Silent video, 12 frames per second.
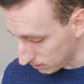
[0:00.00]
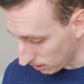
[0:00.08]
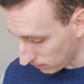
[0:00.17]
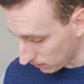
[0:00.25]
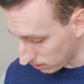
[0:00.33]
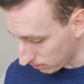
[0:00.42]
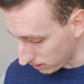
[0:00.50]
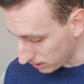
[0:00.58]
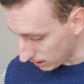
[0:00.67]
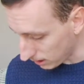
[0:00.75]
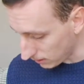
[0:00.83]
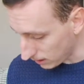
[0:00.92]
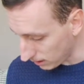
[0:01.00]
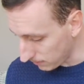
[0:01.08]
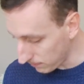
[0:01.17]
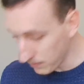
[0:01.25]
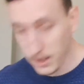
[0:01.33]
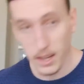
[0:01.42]
see what I've got written down here,
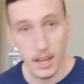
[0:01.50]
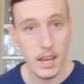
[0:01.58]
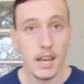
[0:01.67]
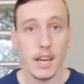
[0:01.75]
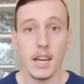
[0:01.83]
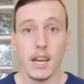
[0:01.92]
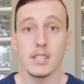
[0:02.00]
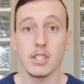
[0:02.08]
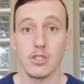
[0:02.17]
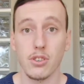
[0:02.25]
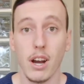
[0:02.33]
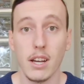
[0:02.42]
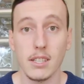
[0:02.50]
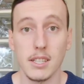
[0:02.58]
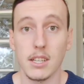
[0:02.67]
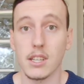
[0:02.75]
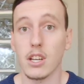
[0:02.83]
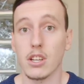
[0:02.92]
is a
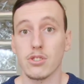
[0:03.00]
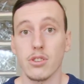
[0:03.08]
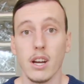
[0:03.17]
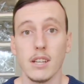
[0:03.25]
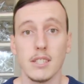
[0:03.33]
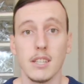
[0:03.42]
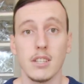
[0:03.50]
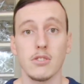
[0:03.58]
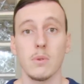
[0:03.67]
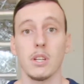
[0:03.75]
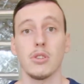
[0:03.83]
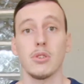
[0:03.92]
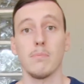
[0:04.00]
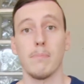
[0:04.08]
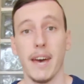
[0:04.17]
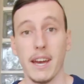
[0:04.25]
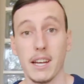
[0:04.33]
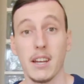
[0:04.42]
tricep. Now a tricep is when you do
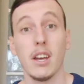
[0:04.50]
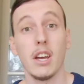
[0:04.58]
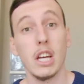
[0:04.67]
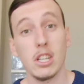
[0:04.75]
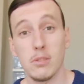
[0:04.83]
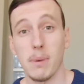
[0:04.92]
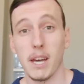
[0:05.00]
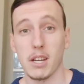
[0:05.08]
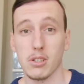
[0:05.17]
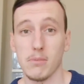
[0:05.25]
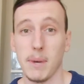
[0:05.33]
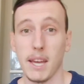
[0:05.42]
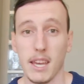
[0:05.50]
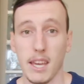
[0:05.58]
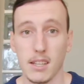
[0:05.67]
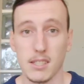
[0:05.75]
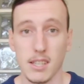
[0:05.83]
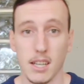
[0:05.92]
back to back
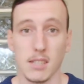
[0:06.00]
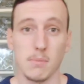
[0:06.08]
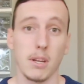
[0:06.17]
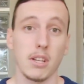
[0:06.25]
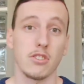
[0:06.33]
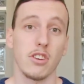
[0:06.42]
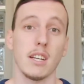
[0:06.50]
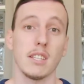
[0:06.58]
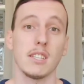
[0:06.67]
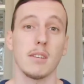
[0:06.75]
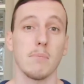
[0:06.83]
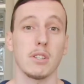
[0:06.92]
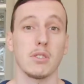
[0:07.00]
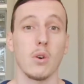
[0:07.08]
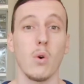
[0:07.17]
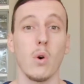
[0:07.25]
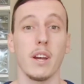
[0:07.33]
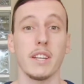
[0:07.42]
exercise, but a tricep is
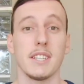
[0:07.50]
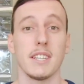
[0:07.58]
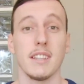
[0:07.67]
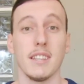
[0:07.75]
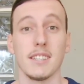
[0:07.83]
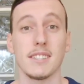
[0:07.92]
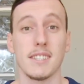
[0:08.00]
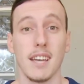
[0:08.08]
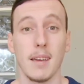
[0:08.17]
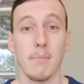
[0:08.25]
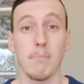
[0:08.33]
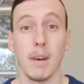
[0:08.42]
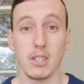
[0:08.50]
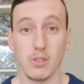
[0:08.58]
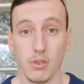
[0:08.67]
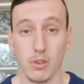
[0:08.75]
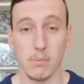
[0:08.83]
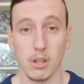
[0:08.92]
all hitting the same
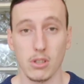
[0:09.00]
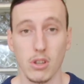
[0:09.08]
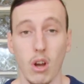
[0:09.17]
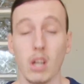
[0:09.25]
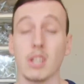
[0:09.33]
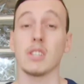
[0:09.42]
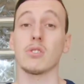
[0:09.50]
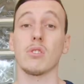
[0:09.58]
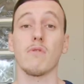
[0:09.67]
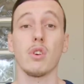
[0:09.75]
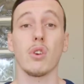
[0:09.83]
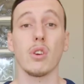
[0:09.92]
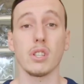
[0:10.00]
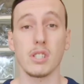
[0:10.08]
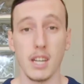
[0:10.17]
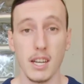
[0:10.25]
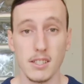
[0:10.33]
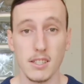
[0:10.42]
muscle group you're targeting. So if you're doing
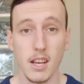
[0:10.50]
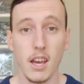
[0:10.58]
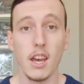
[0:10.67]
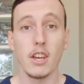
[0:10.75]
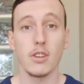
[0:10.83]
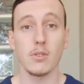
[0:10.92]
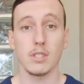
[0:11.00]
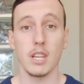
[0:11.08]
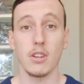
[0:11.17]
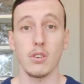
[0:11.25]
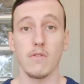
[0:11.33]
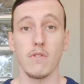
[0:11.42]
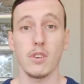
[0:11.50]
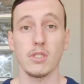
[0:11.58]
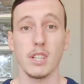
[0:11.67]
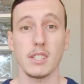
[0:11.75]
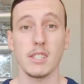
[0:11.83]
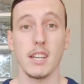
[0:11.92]
chest, you'll say your
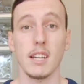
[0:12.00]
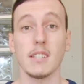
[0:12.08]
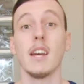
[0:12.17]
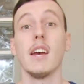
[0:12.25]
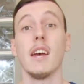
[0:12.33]
first exercise